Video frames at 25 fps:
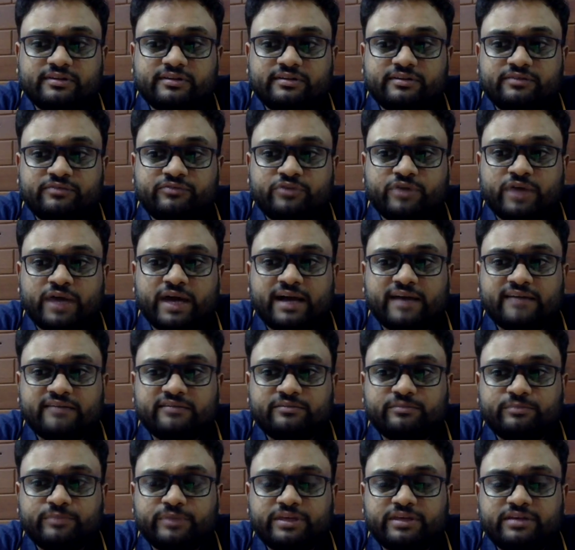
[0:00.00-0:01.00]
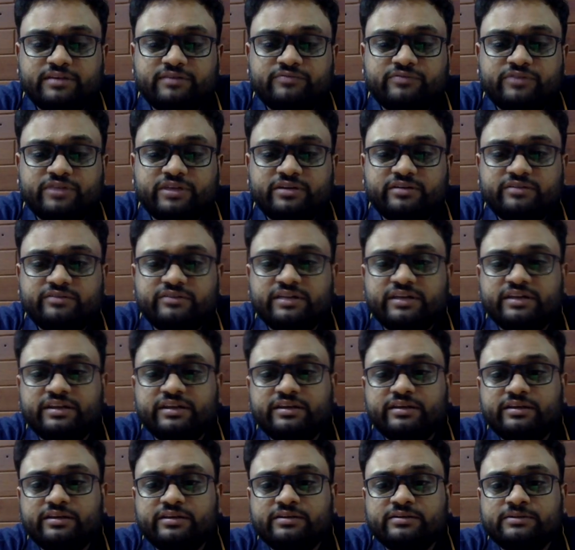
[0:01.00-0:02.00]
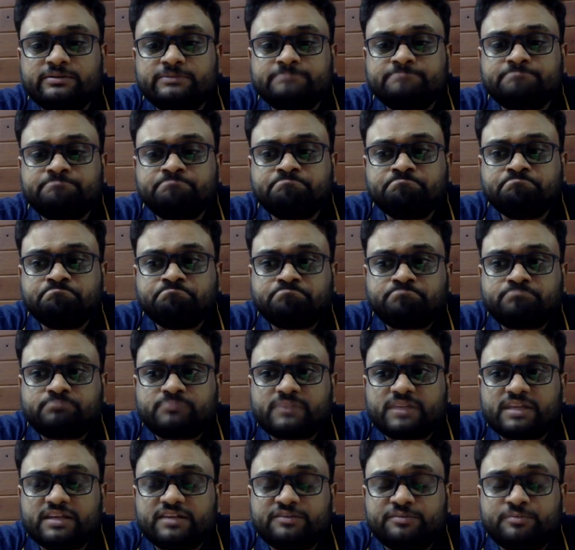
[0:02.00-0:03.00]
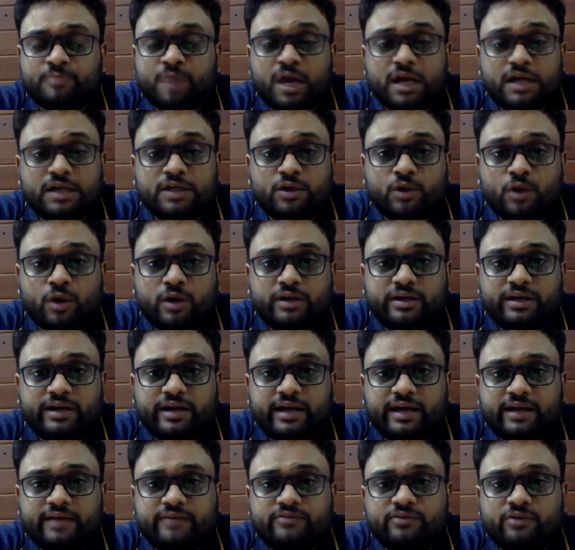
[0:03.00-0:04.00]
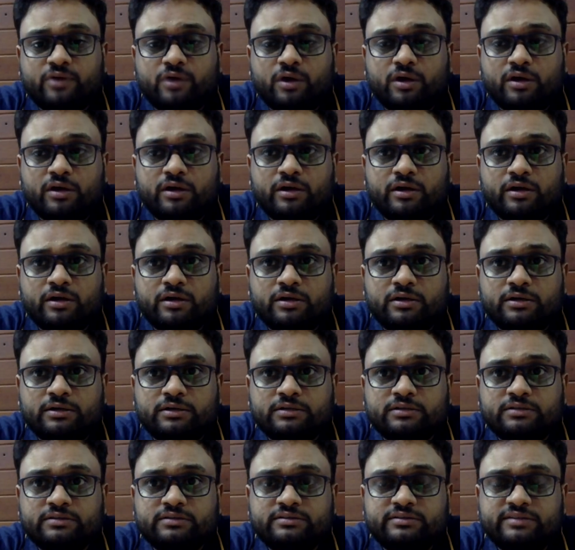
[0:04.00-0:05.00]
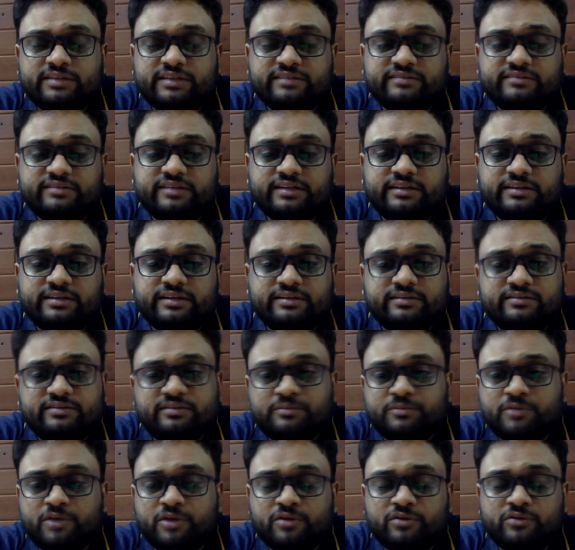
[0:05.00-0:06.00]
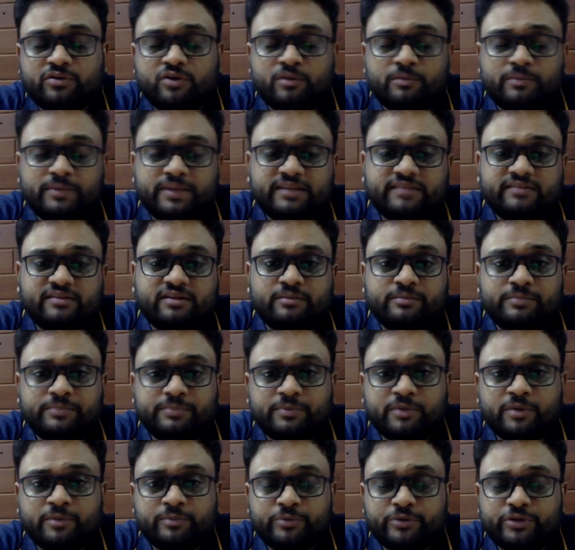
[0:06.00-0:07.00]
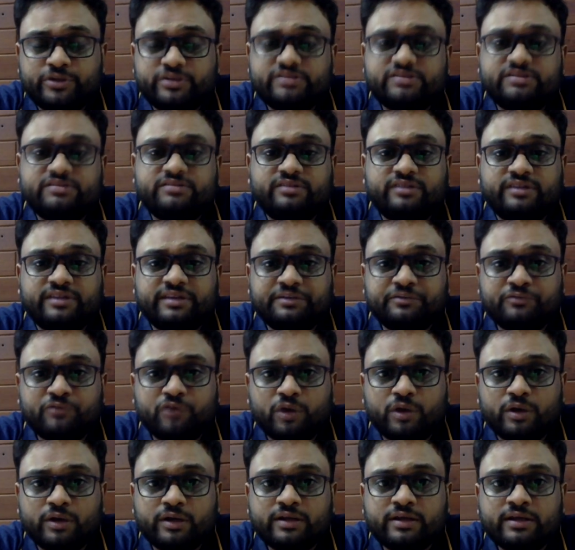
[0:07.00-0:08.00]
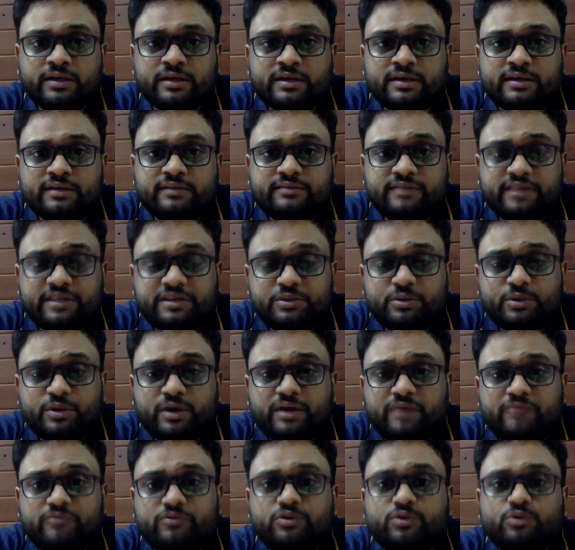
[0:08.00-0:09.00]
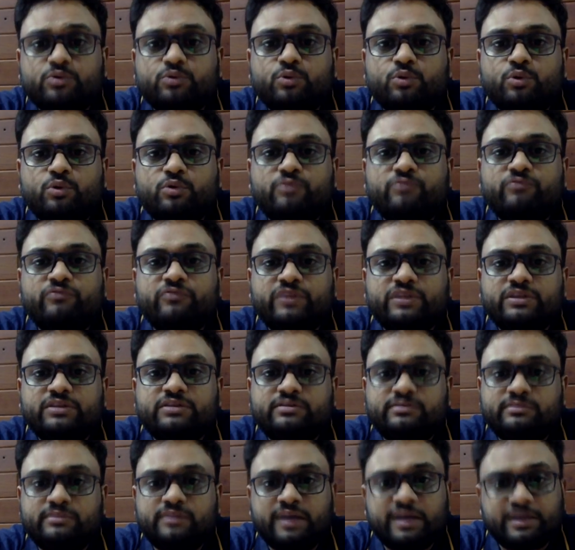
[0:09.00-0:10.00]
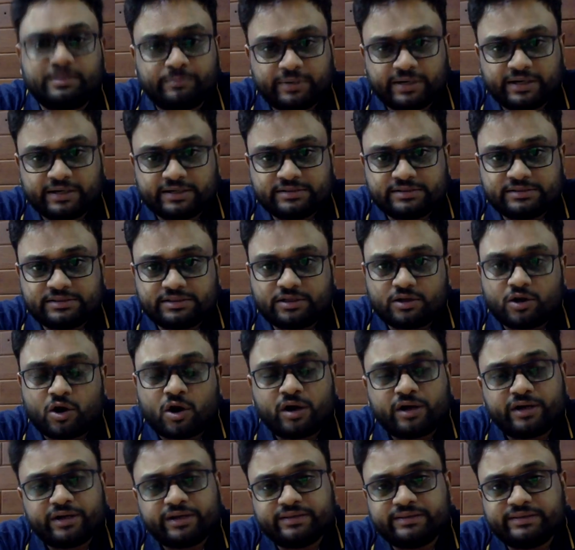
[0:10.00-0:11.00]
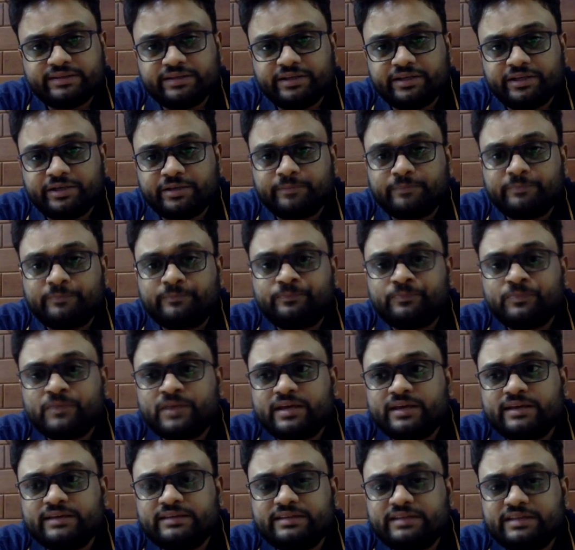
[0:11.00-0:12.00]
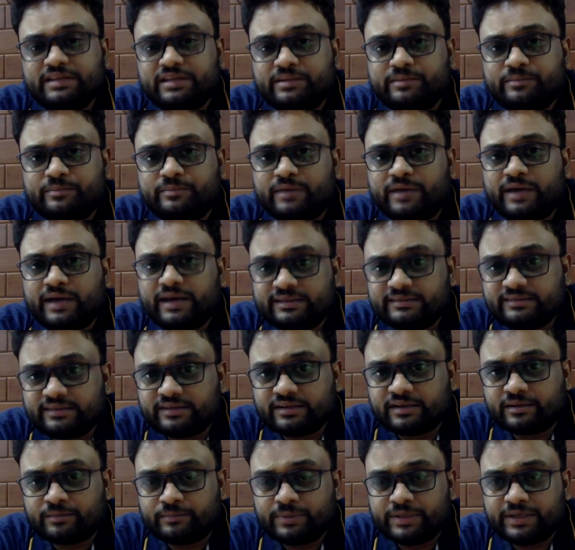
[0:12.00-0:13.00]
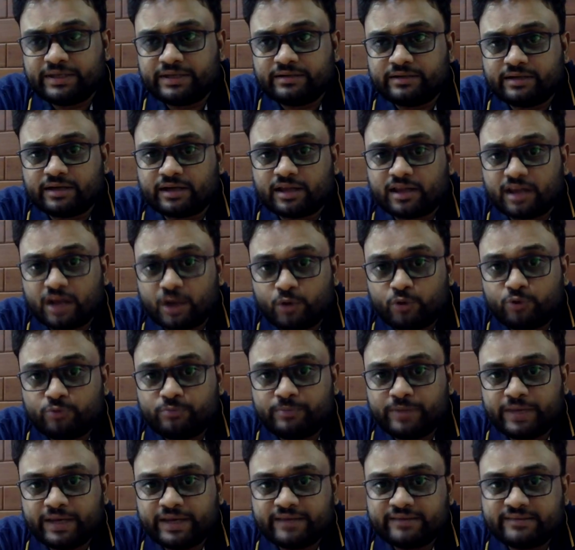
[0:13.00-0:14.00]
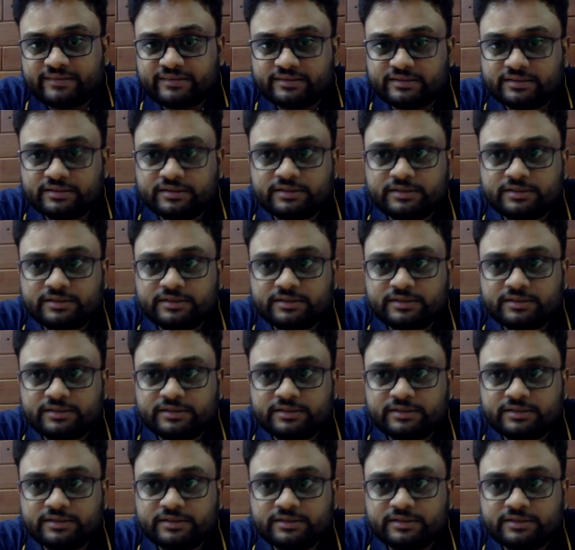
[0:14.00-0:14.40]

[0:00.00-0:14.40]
if you ask me if there is any smart contracts or things like that, some complex computations are involved, then you have to go with Hyperledger or Ethereum. Ethereum has a complete cloud based